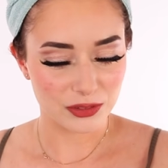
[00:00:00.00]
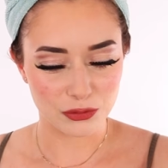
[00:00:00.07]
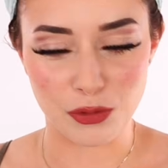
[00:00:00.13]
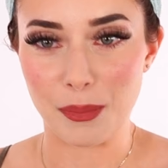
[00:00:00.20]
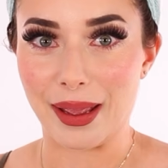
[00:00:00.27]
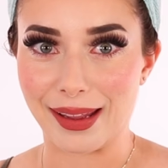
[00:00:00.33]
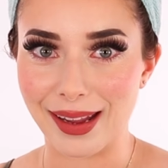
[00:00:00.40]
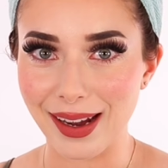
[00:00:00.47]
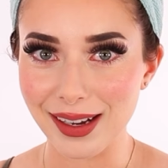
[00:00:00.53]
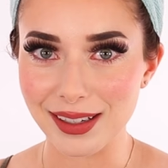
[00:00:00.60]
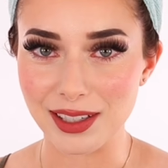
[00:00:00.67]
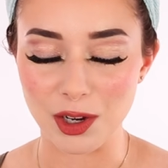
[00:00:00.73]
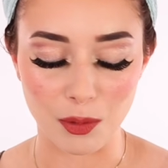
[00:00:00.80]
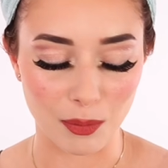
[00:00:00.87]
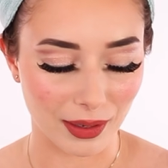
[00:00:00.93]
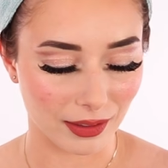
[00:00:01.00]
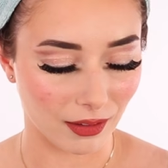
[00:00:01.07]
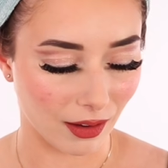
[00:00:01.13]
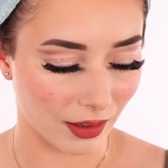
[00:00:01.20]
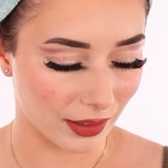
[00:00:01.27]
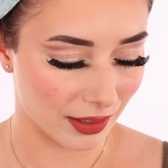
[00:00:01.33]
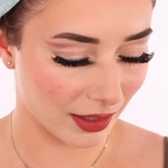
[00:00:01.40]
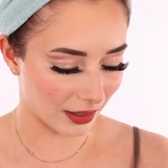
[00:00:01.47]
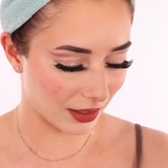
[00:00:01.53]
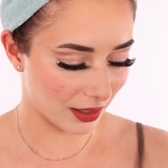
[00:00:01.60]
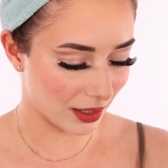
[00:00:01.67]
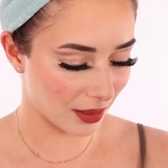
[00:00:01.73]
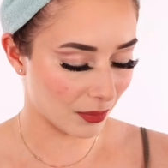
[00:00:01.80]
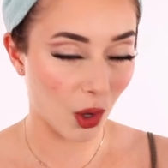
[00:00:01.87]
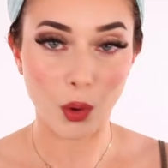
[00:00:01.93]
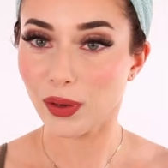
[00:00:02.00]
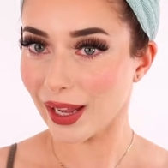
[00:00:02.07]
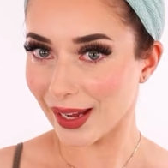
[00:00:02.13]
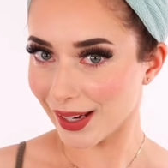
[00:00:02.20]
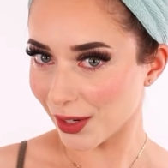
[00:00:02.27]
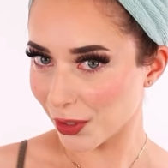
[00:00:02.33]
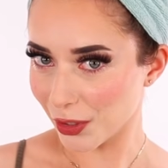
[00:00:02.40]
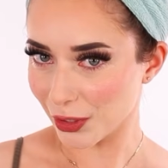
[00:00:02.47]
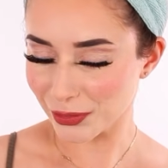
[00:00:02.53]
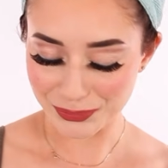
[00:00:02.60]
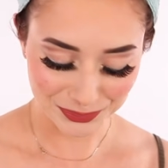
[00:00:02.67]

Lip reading: For my hair, oh my god. Okay girl